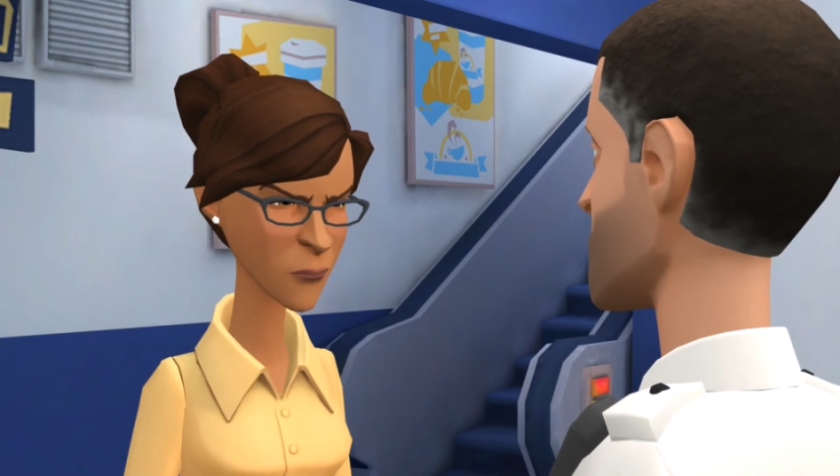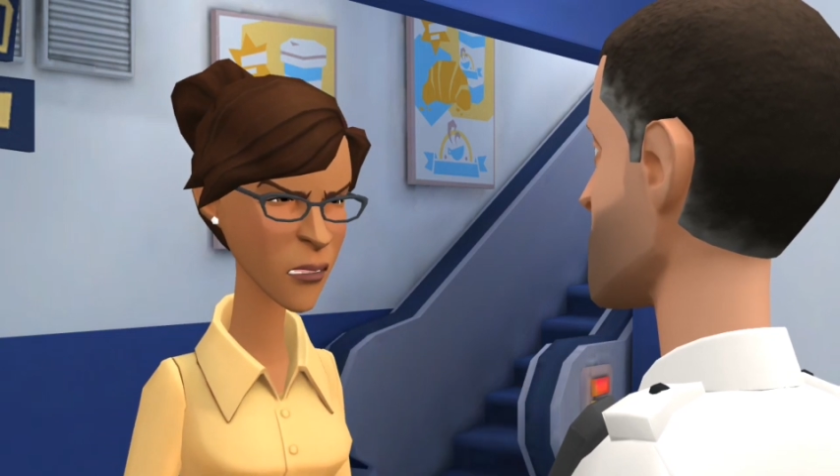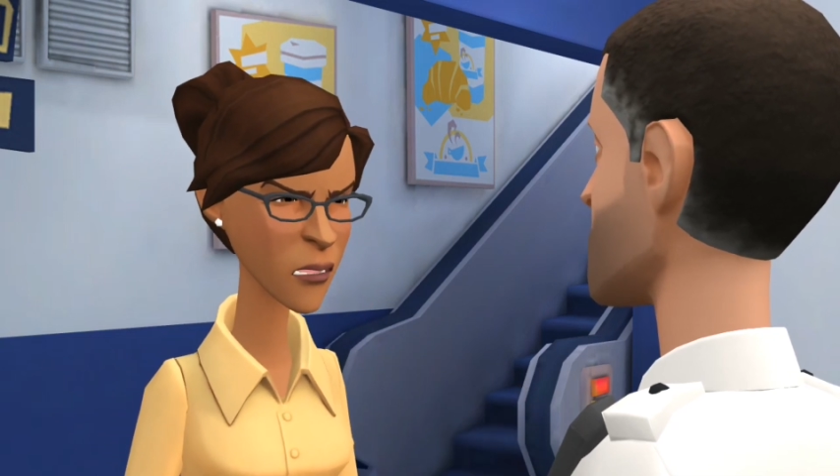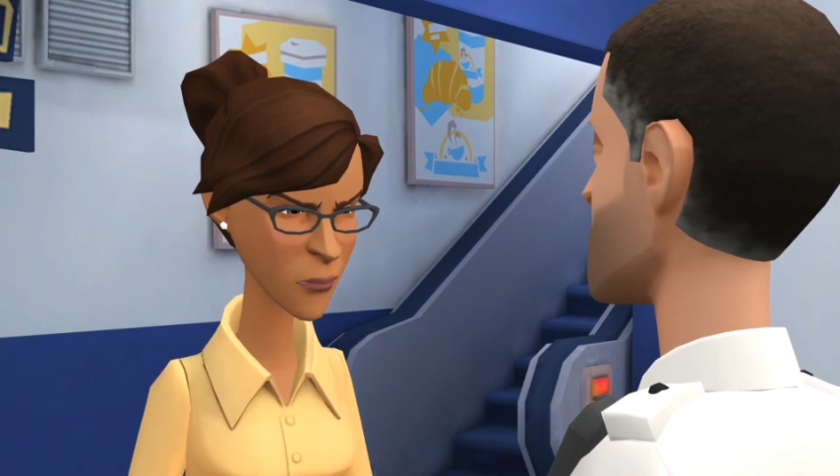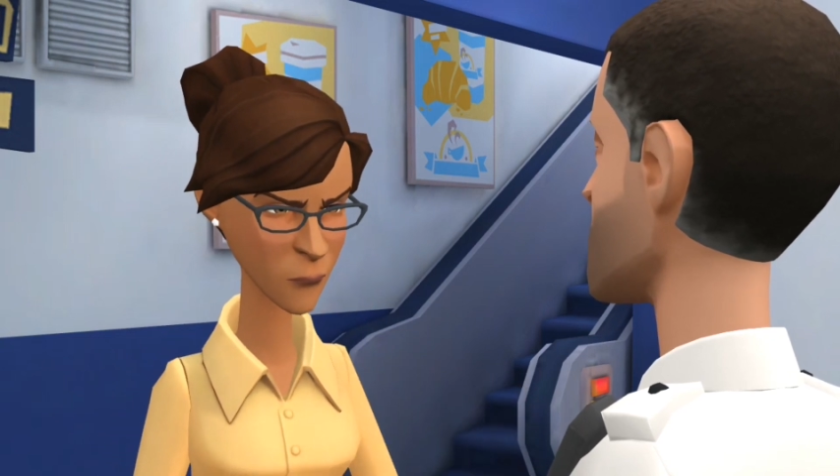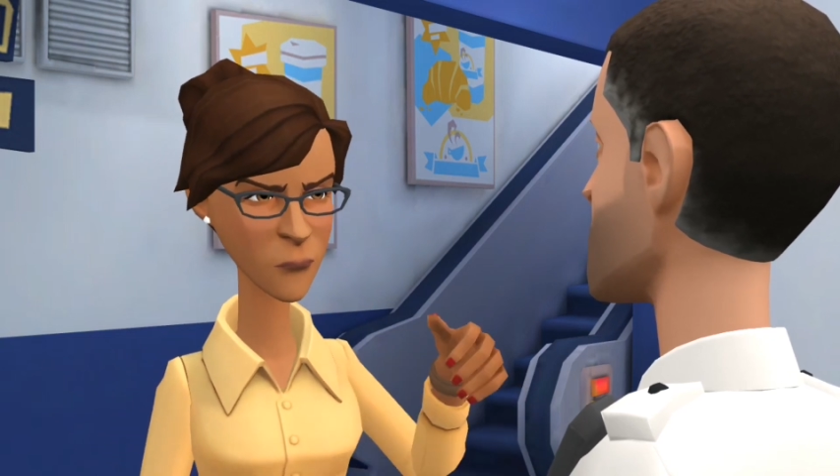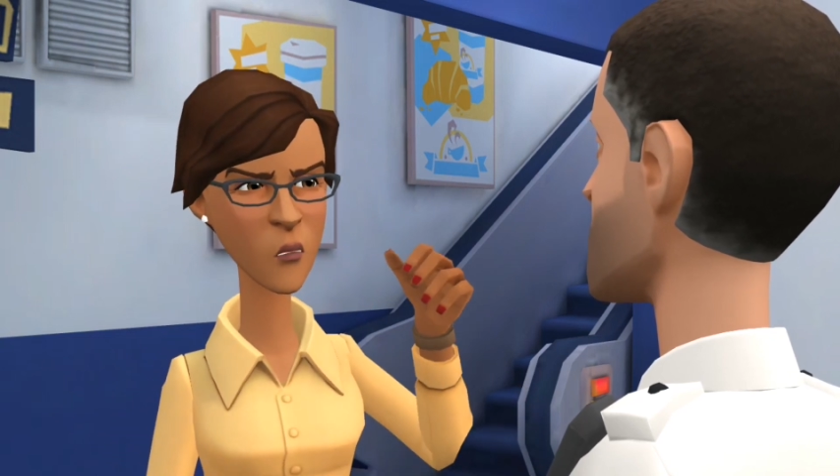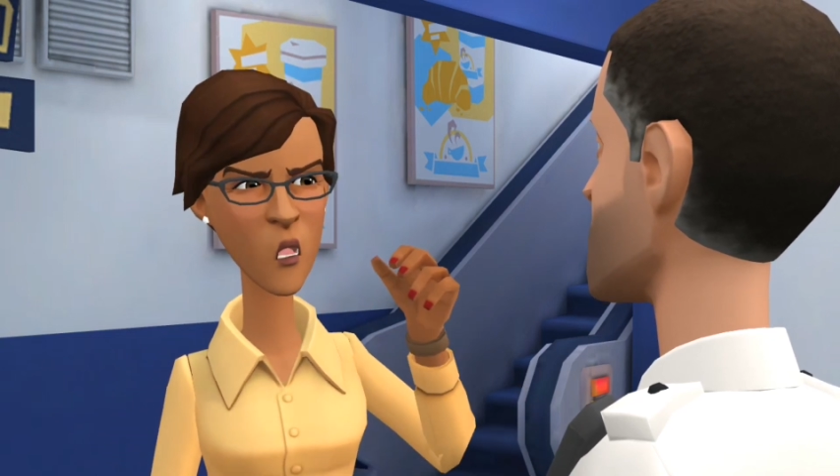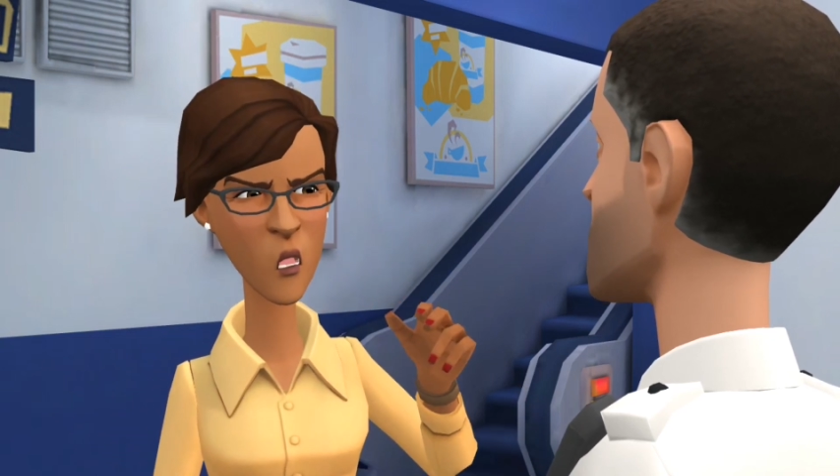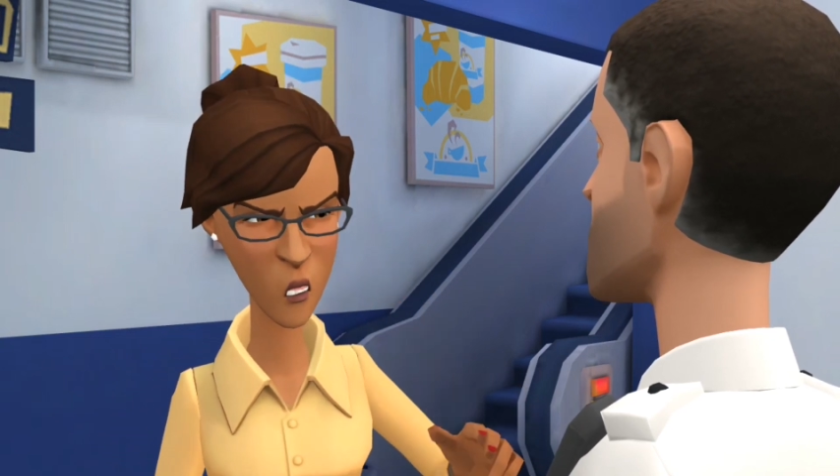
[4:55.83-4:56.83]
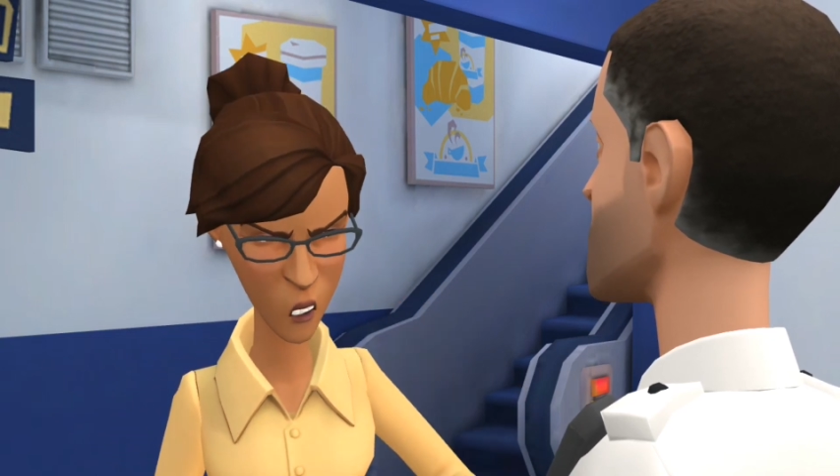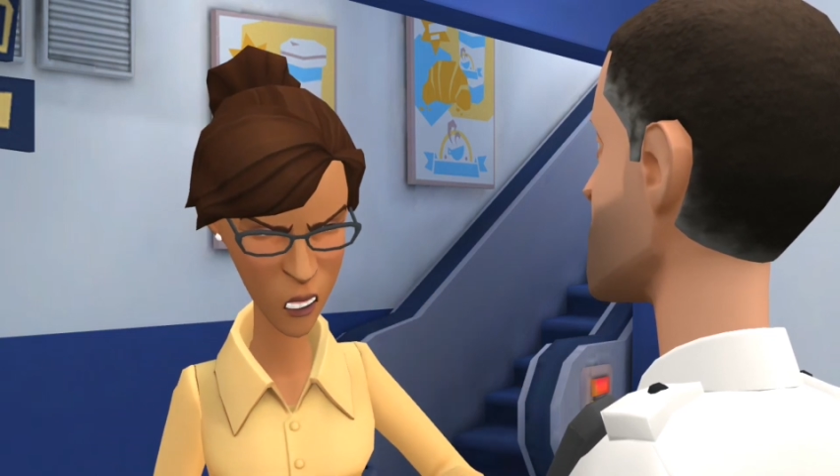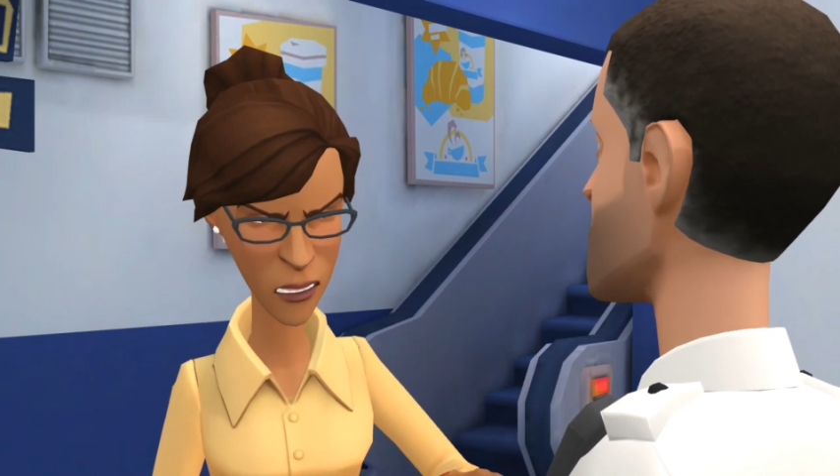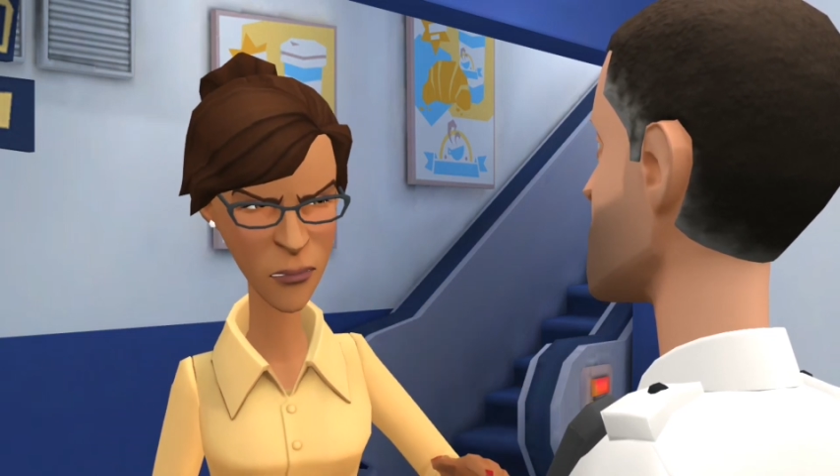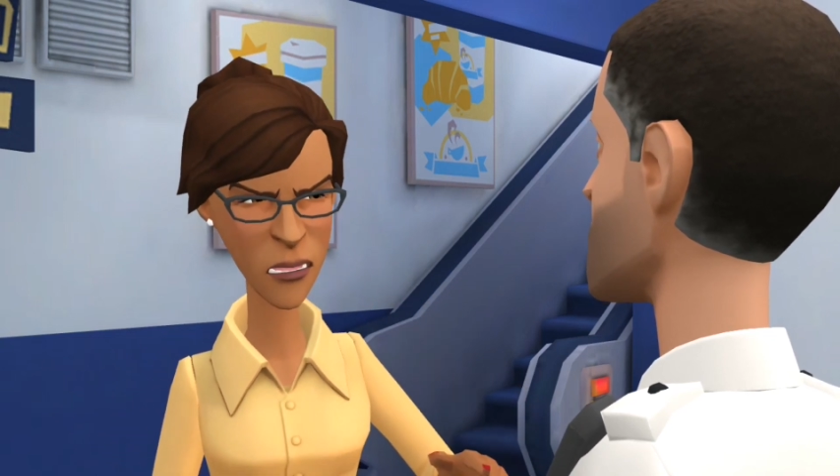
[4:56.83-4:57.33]
yesterday in the
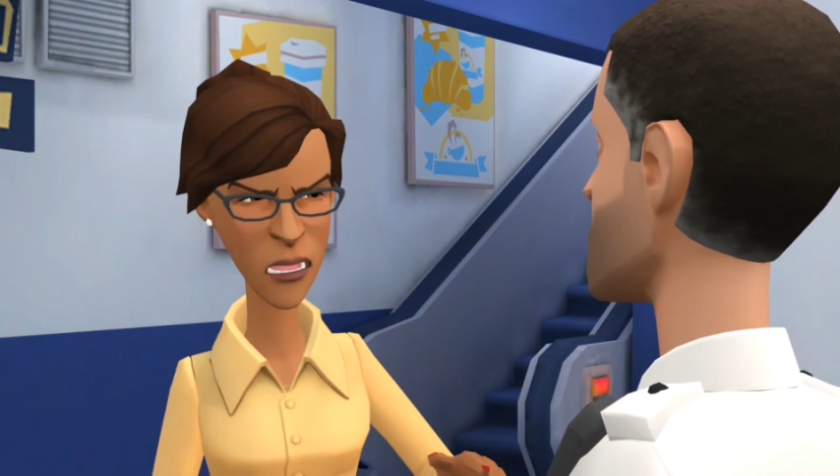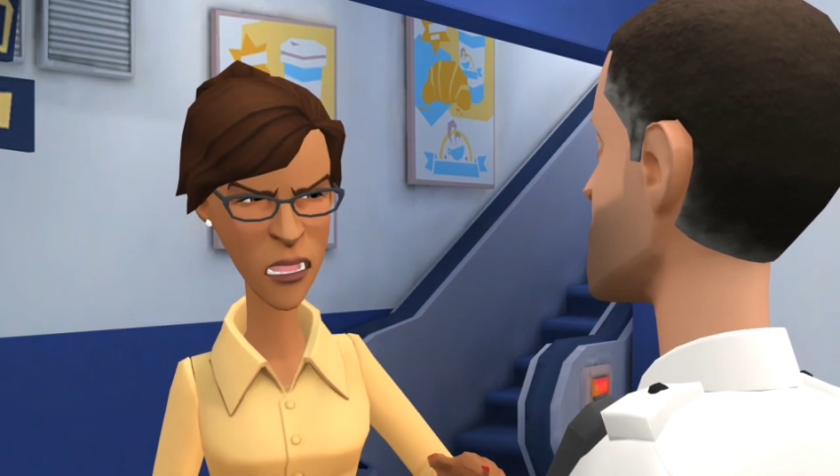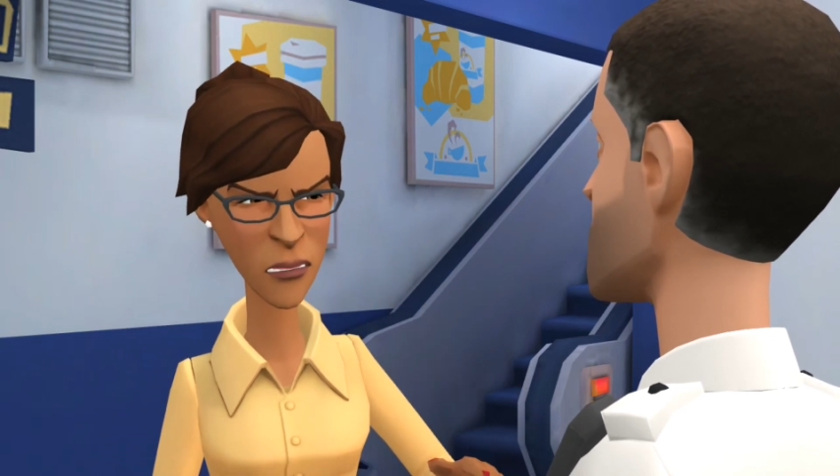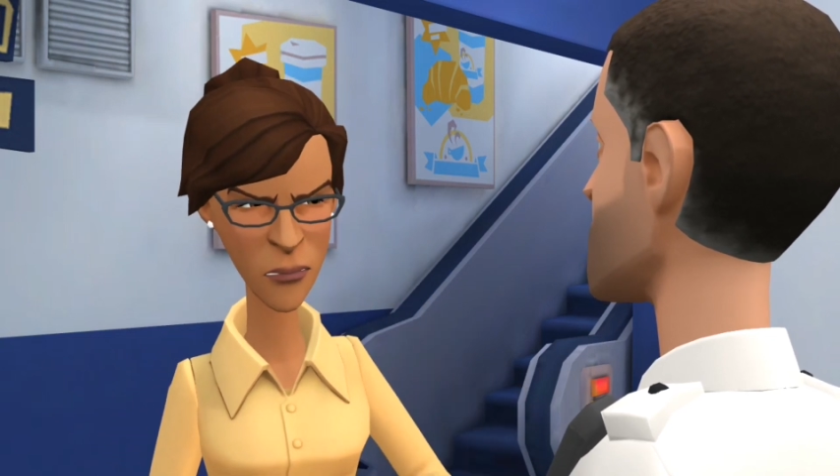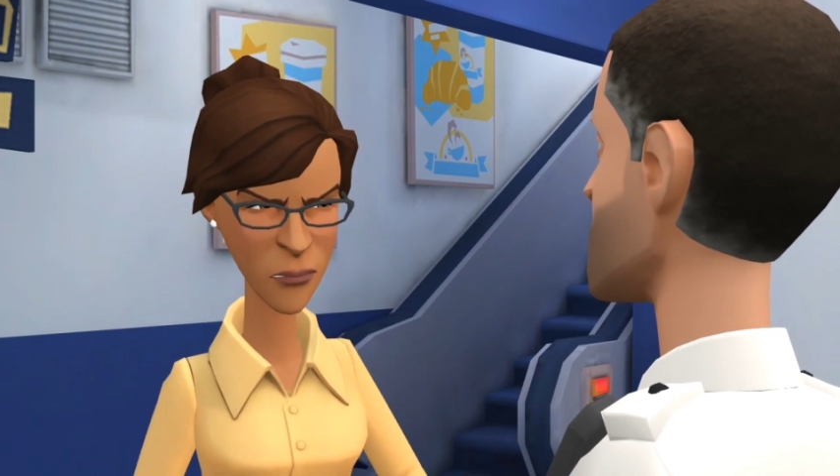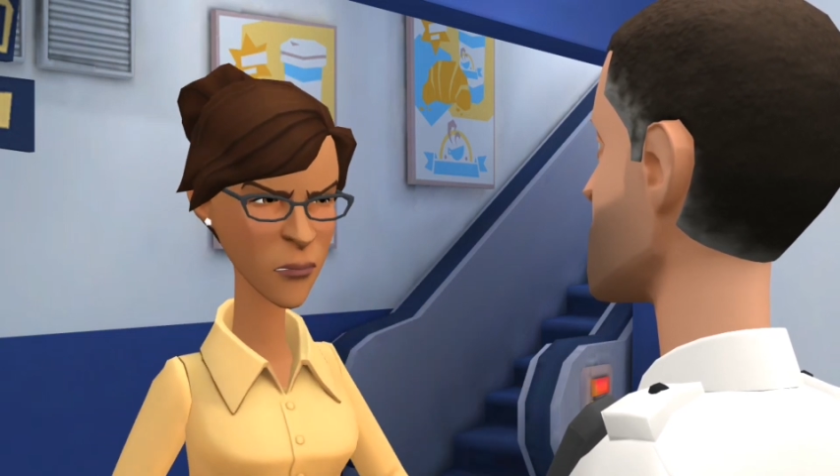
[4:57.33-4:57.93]
grocery store